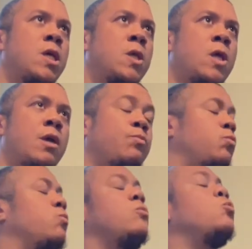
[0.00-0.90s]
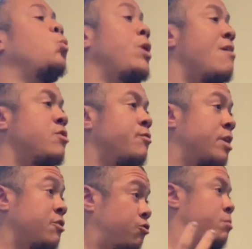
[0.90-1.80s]
Like, we have different
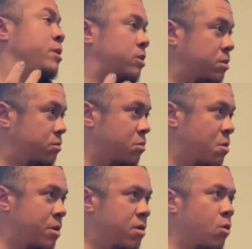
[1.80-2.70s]
instruments, maybe,